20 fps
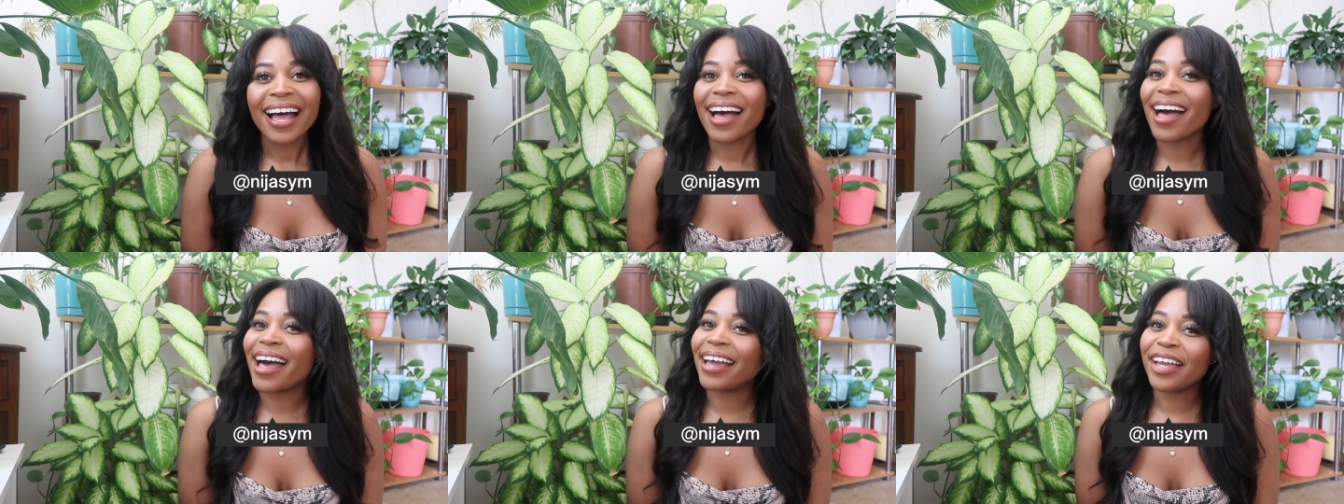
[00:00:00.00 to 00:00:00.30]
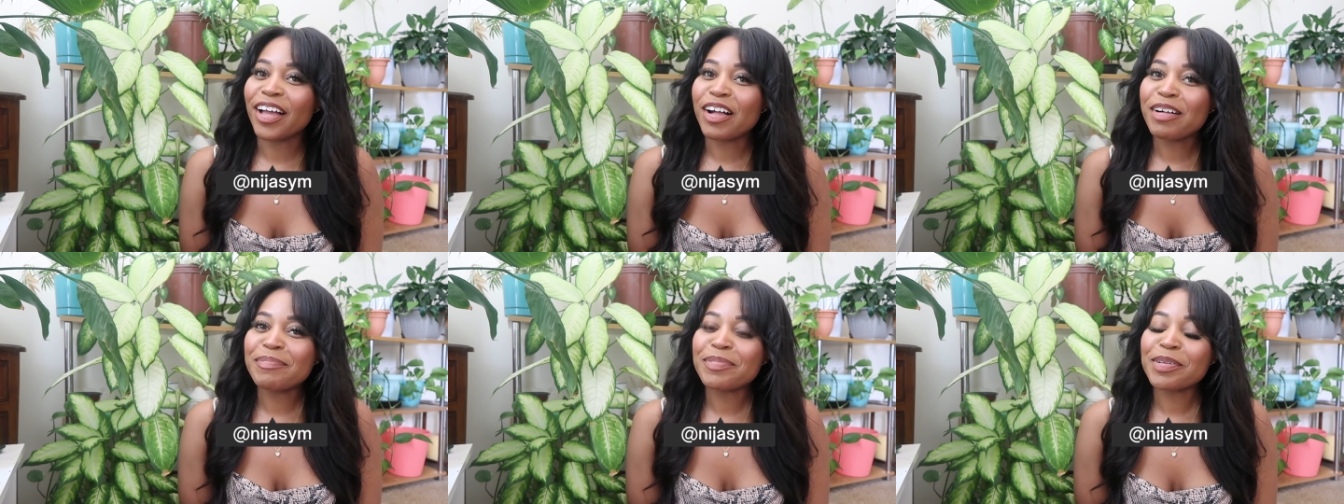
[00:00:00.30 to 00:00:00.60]
I
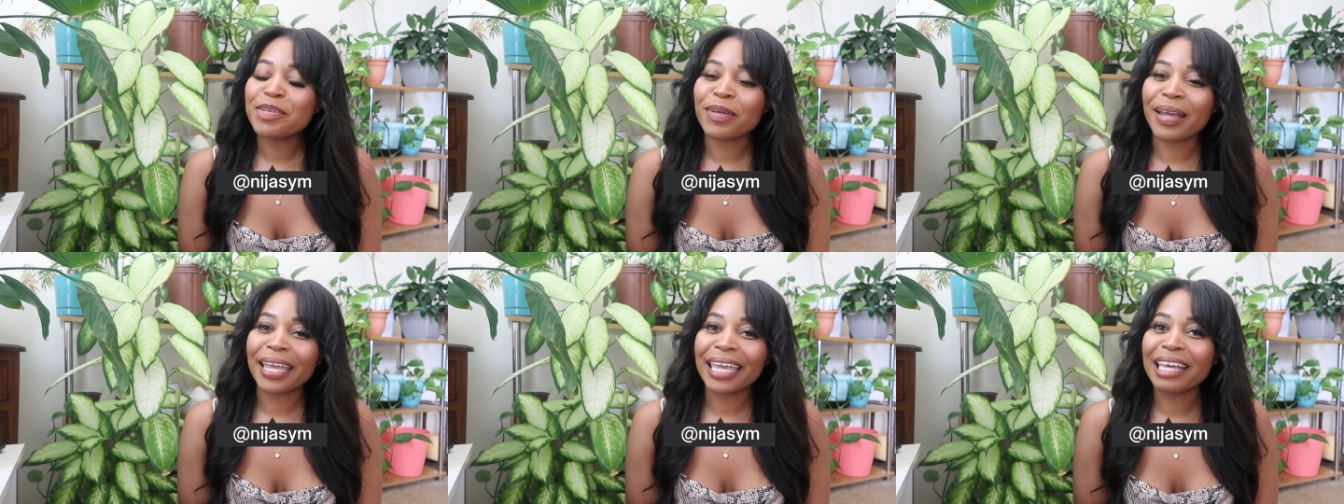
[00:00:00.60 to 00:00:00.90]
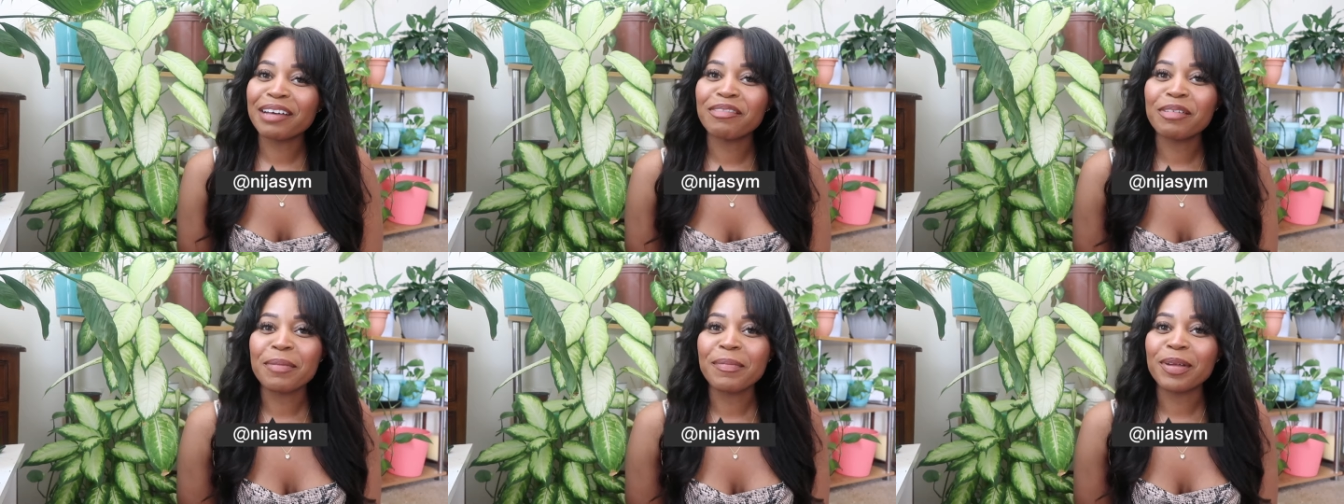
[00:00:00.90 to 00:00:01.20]
help
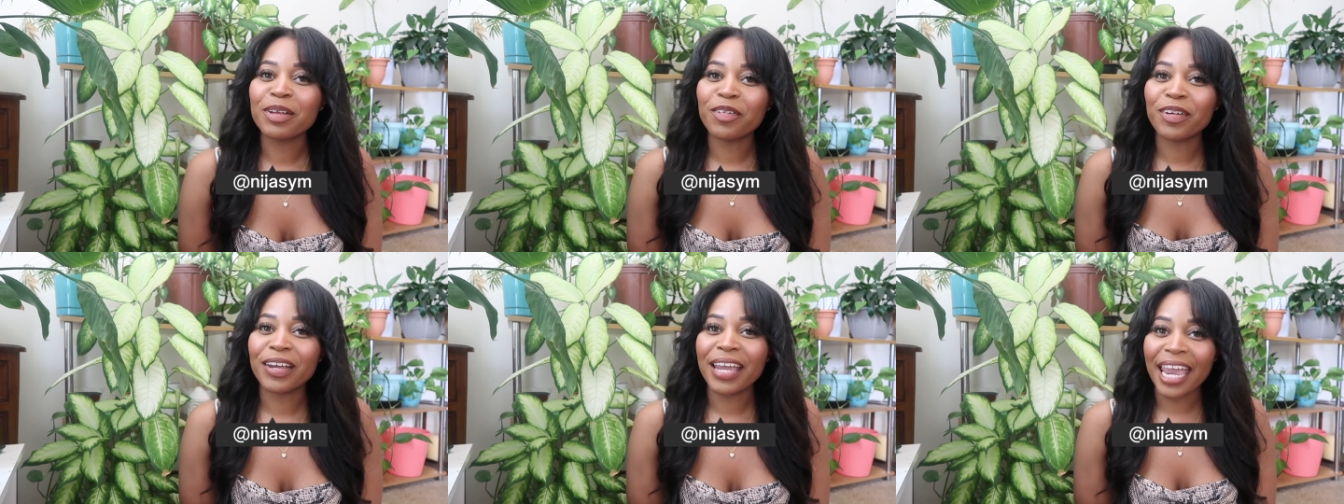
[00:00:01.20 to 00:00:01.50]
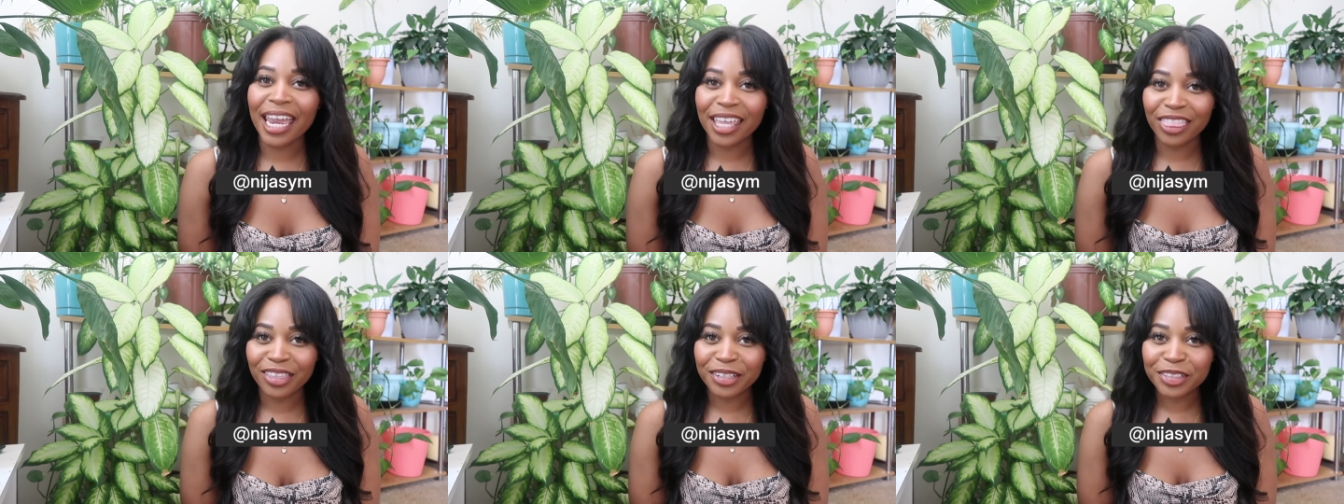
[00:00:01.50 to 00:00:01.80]
awakened women
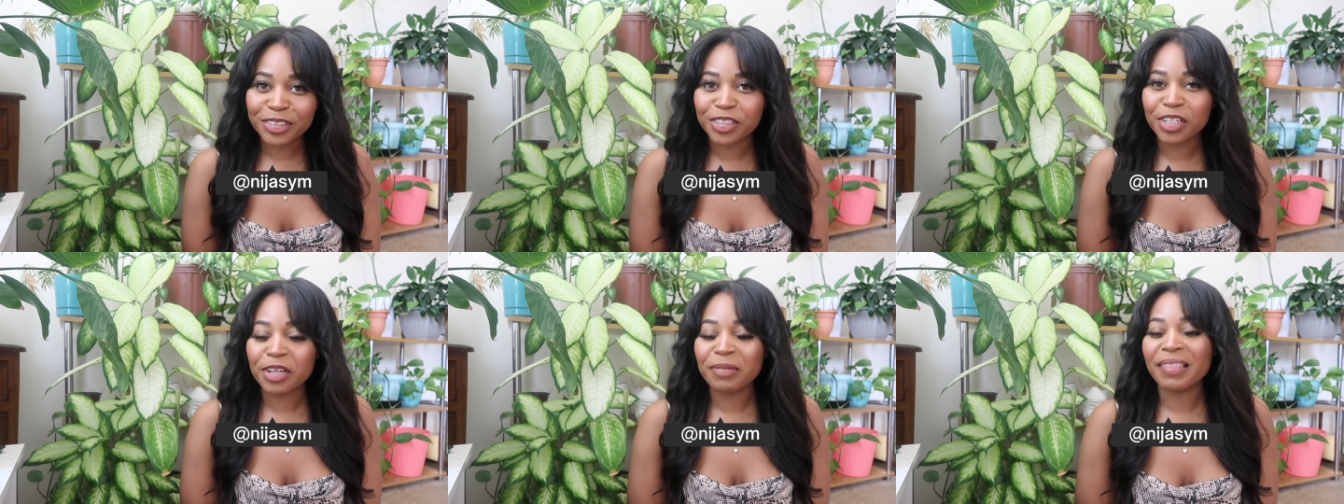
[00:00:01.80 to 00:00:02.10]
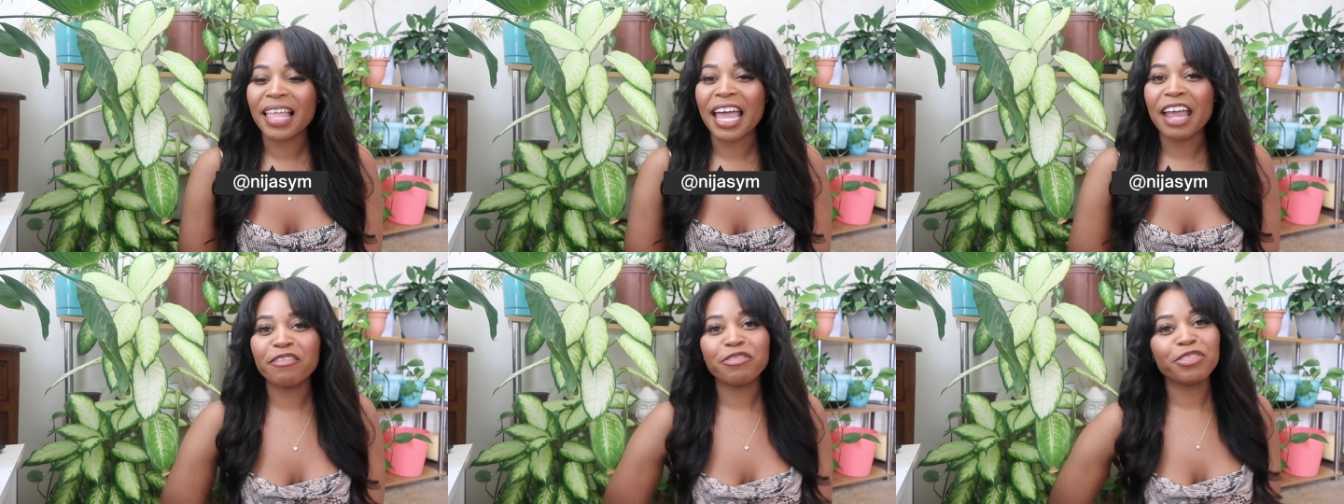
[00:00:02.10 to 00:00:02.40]
create their dream
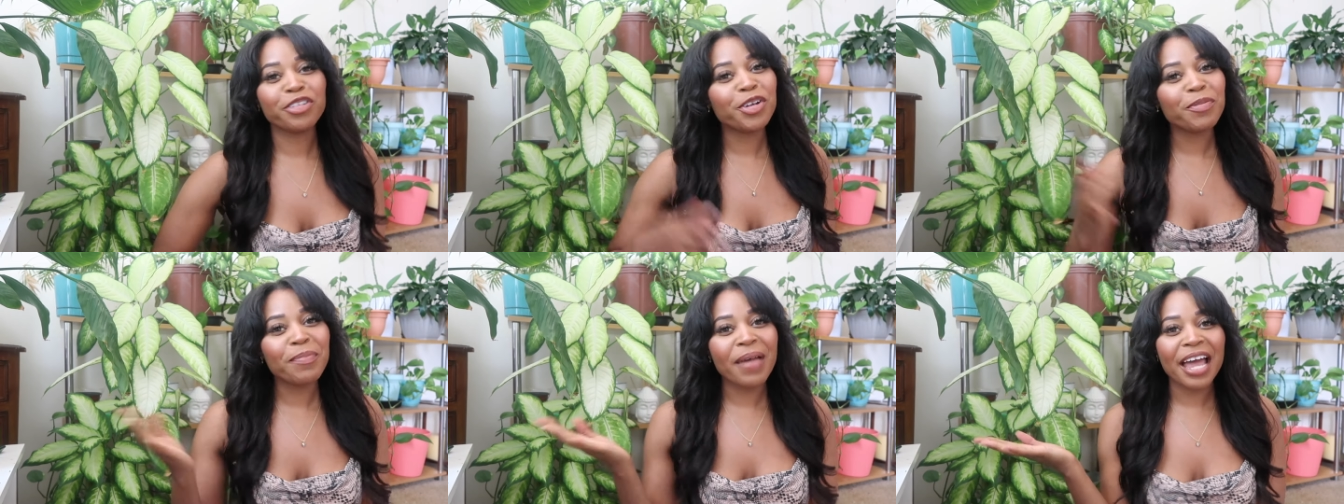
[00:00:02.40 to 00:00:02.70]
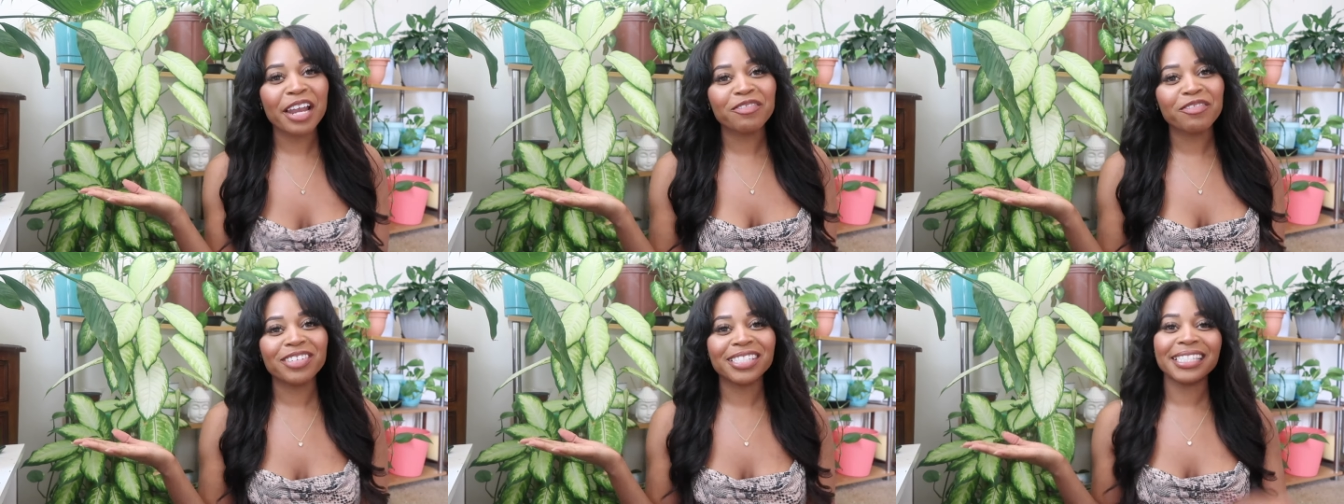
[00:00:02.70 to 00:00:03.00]
life through
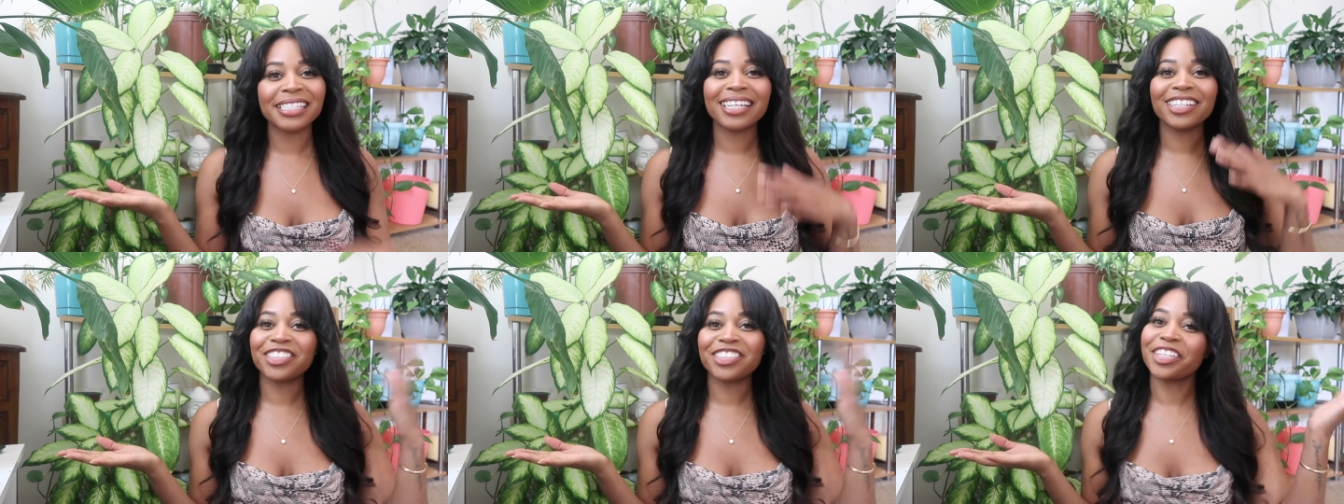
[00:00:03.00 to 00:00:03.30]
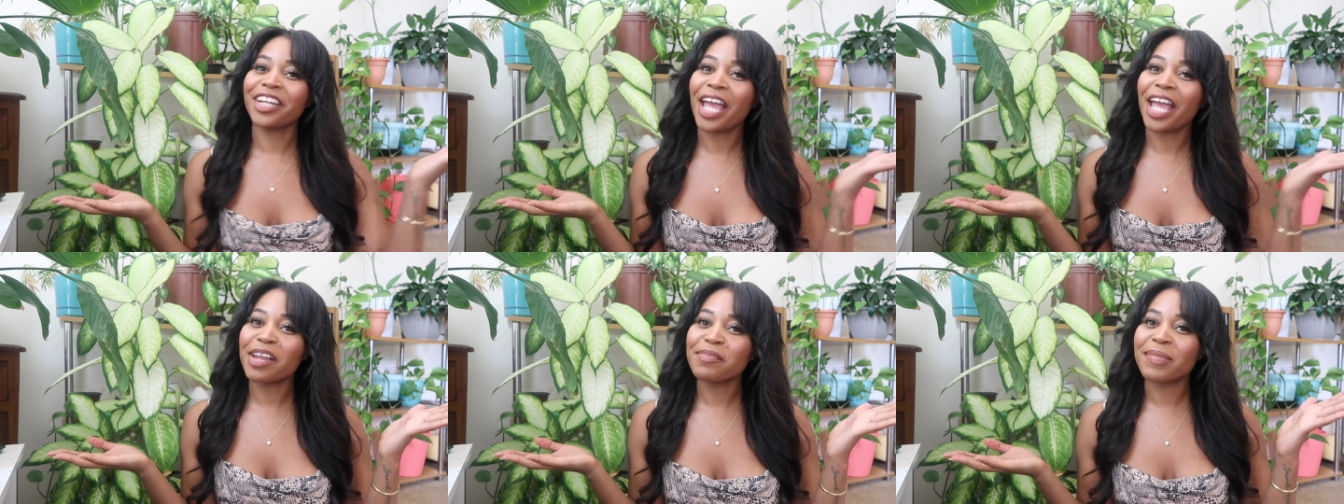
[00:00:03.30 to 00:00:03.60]

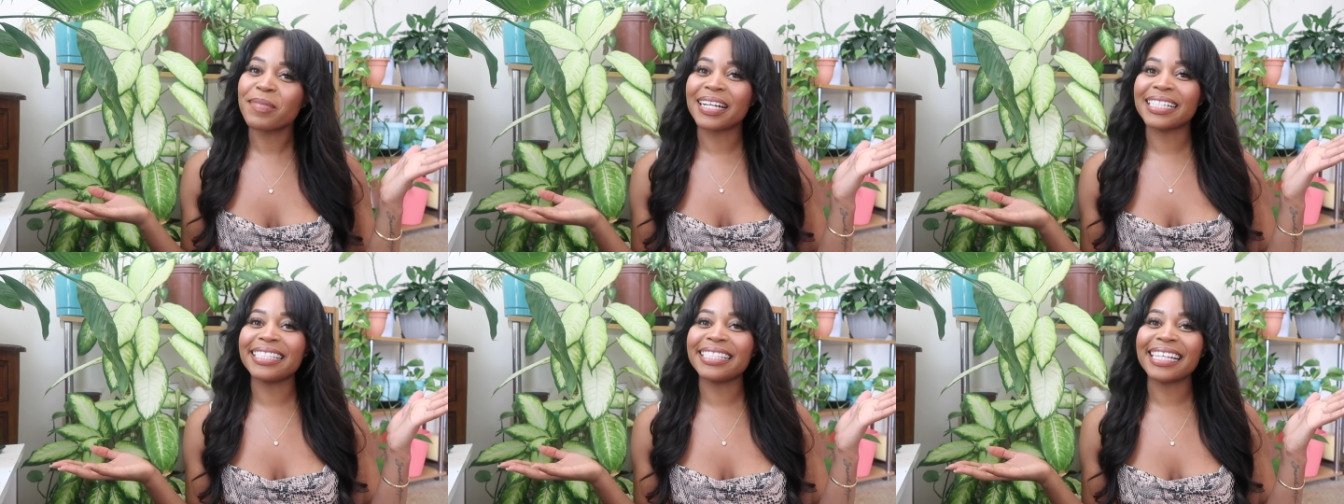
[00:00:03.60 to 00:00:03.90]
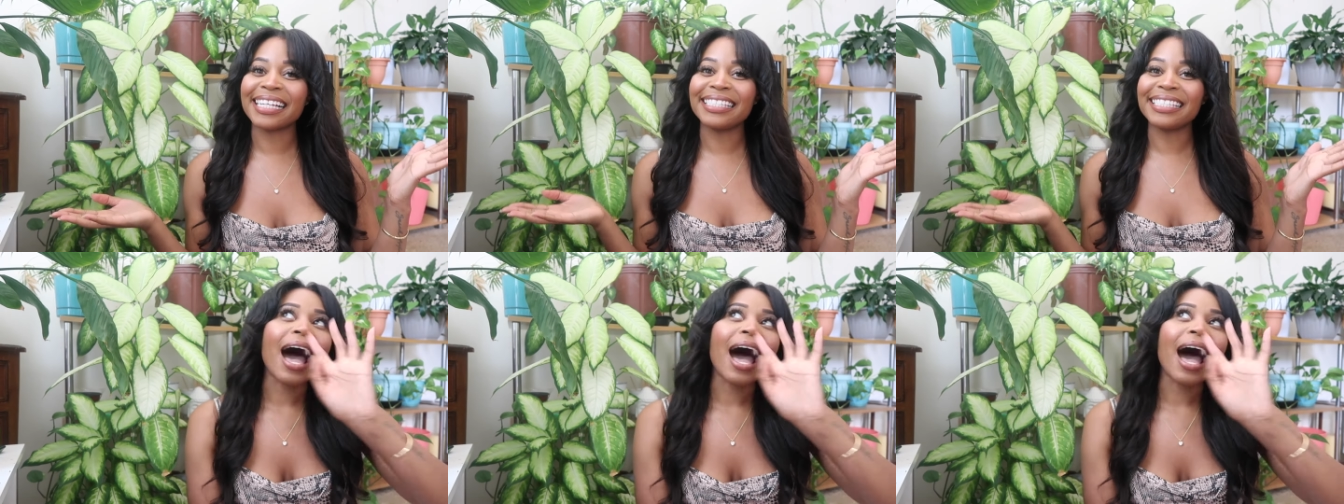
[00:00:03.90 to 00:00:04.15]
manifestation and mindsets.